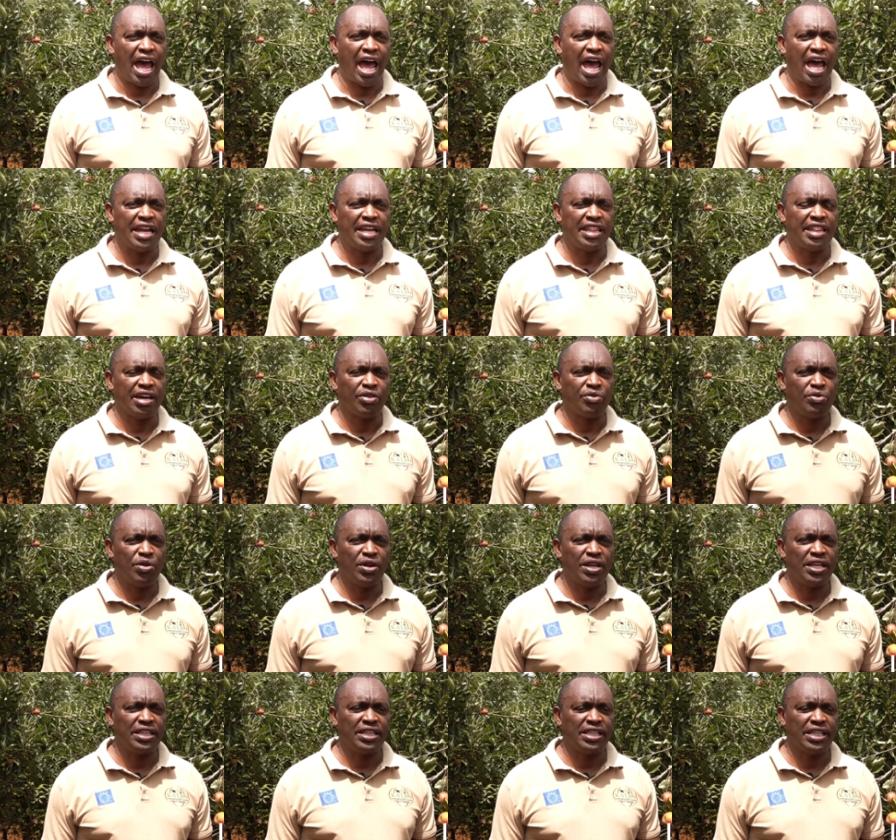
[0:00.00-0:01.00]
and the
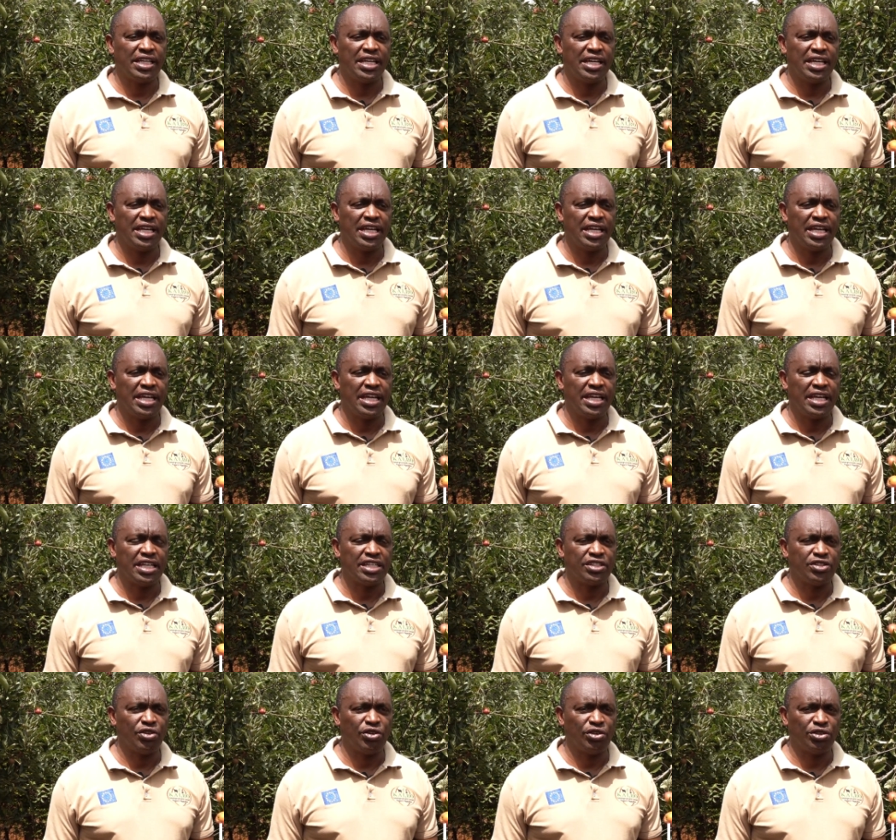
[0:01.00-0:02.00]
quality
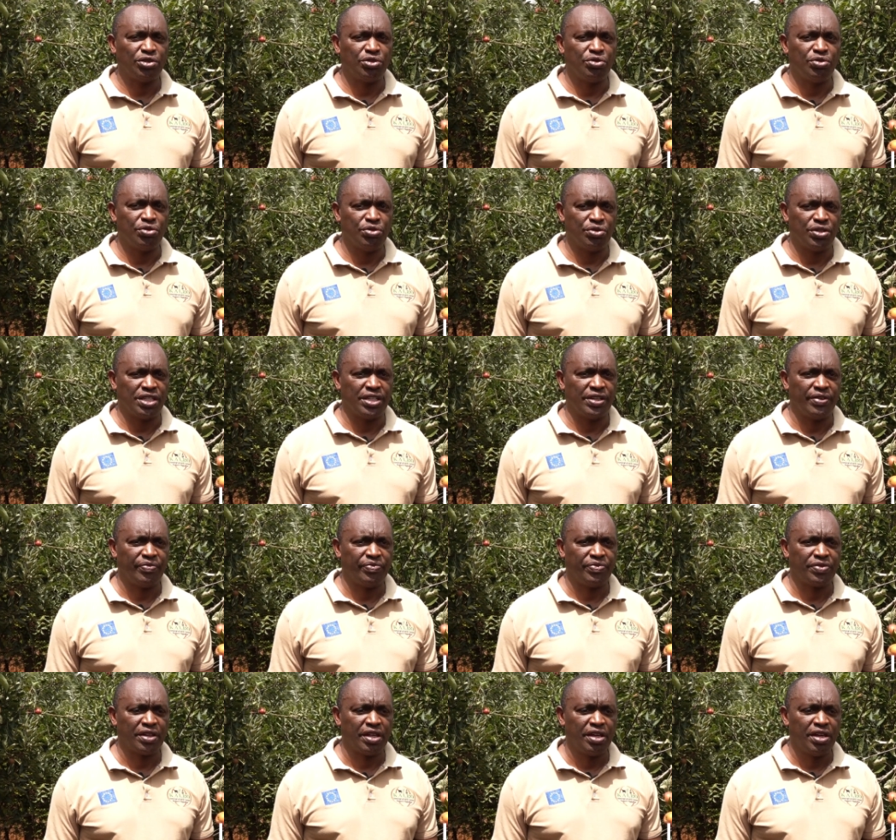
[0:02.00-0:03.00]
is not good.
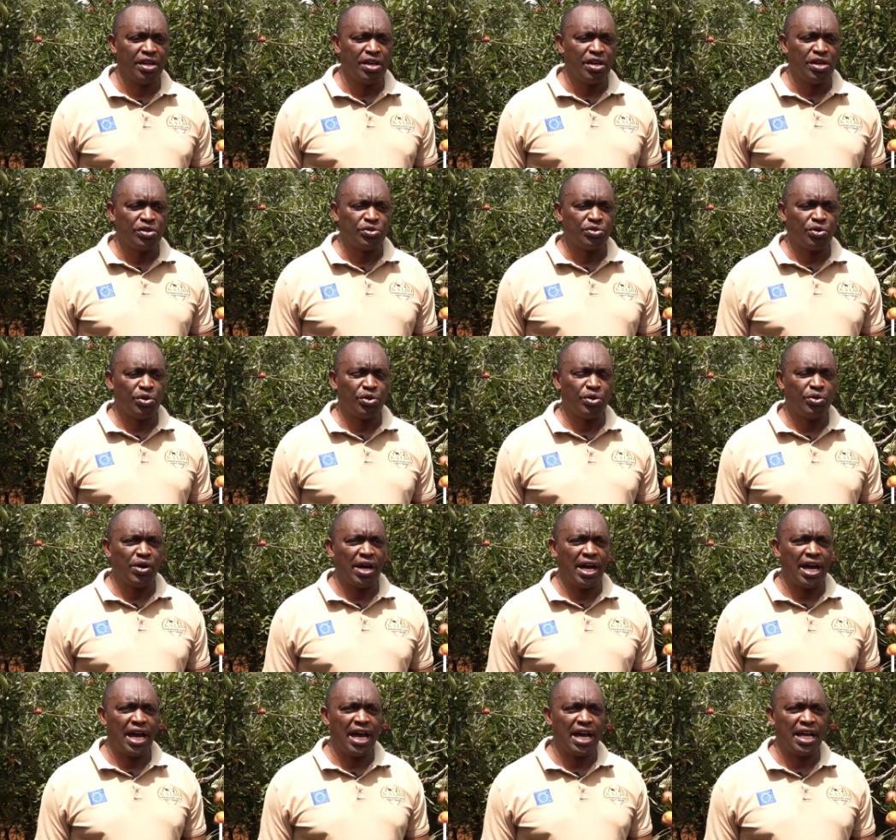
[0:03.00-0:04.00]
So you
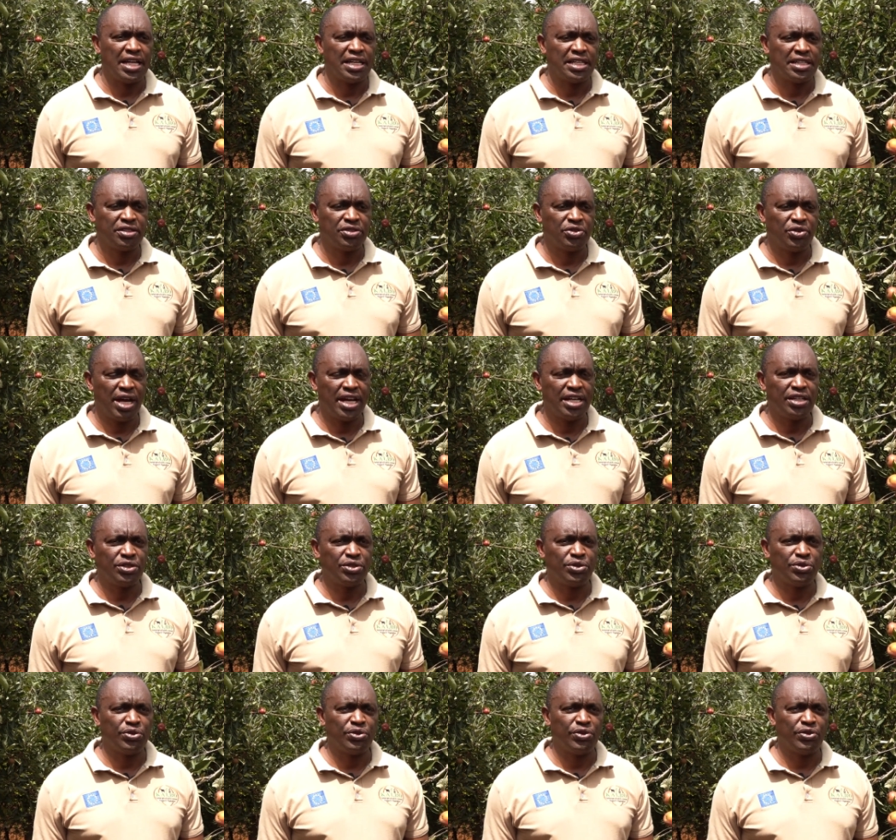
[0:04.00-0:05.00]
are trying
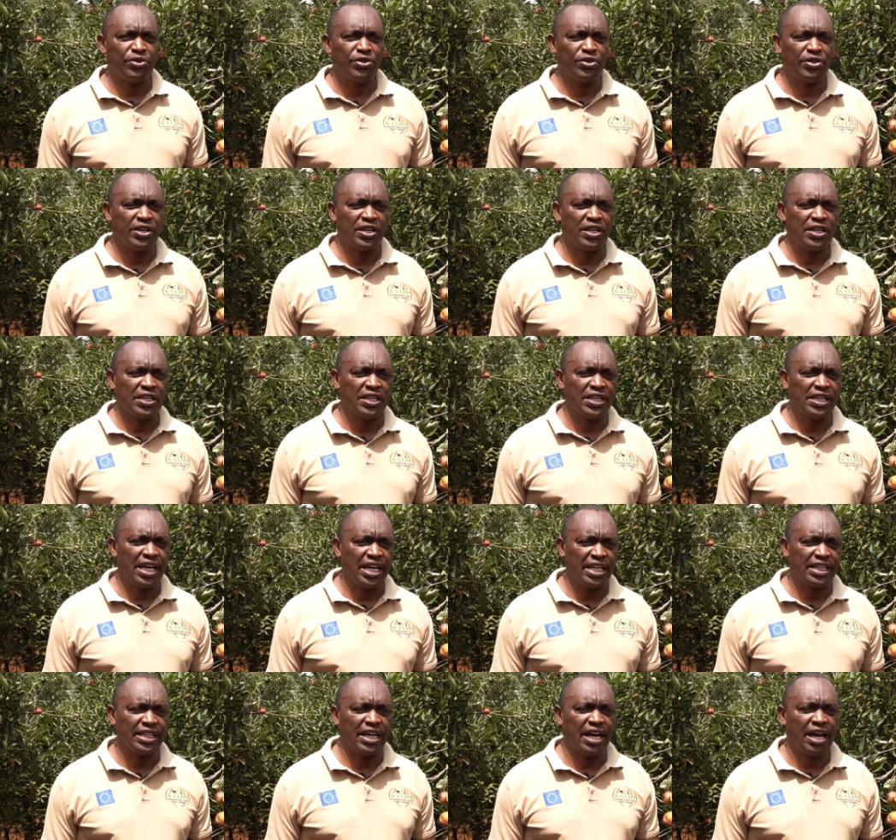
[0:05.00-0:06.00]
to
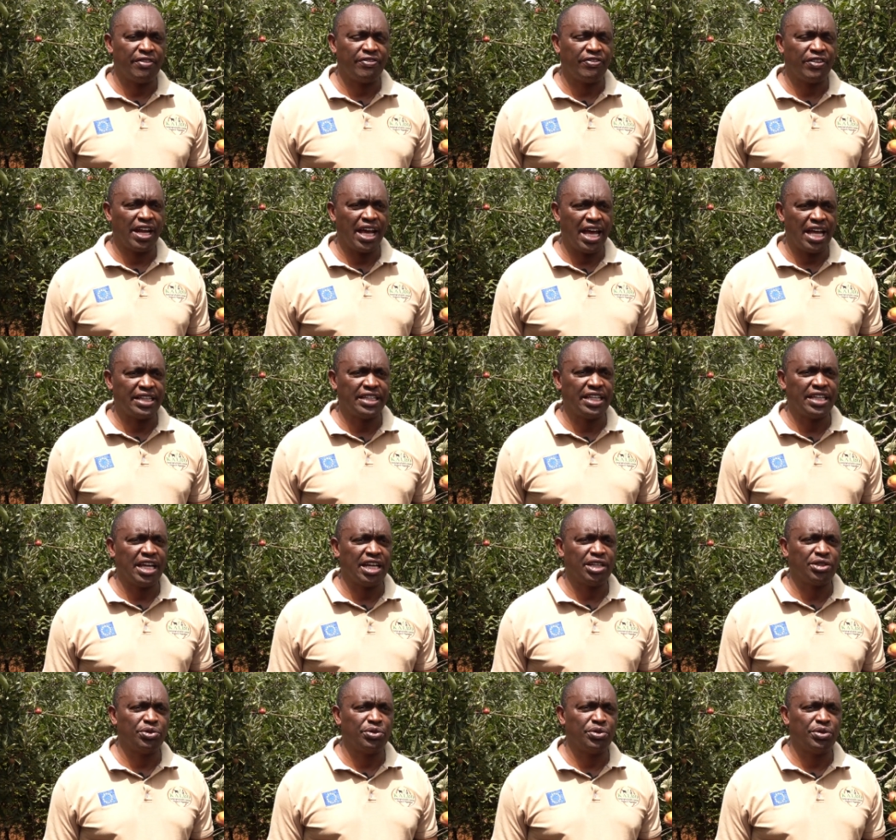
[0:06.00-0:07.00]
get a variety
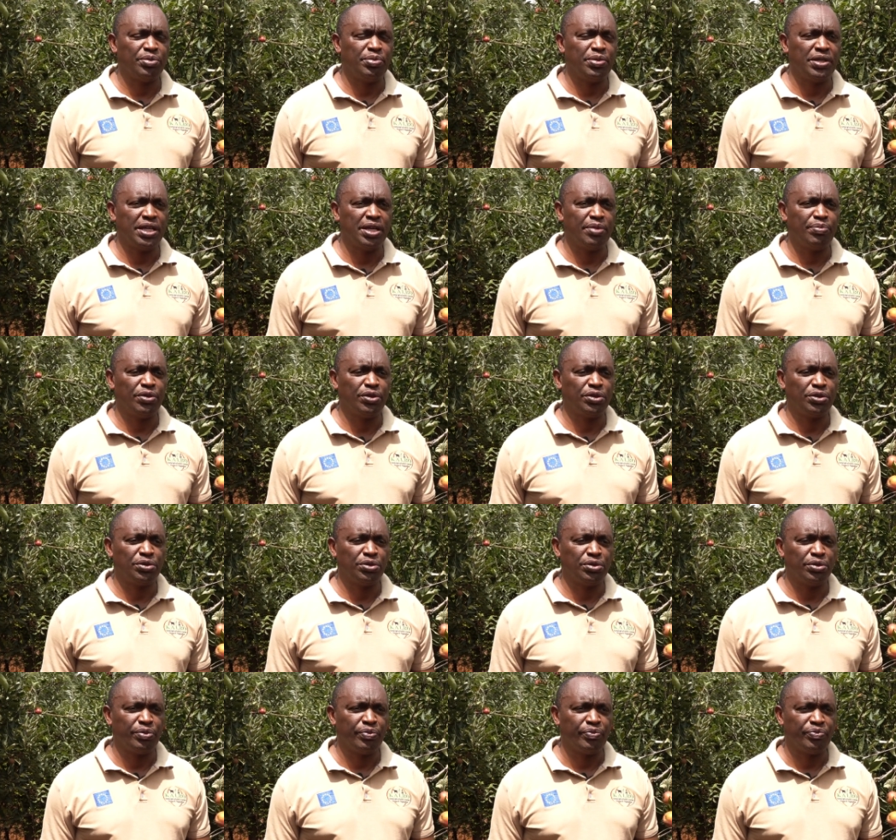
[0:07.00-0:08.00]
that would be able
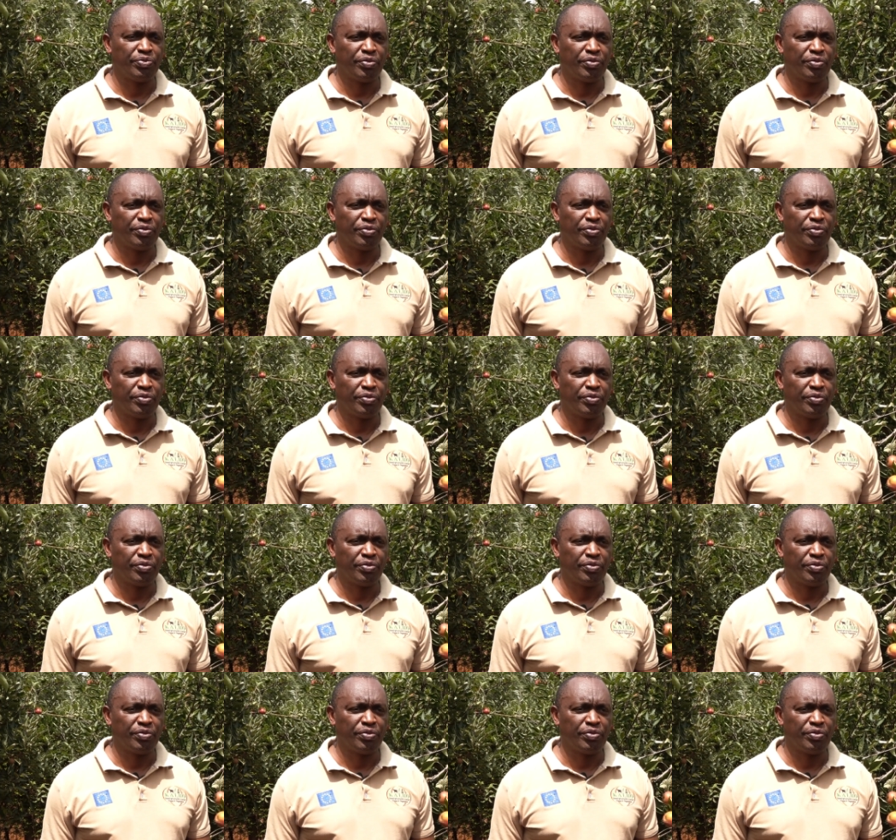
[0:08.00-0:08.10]
to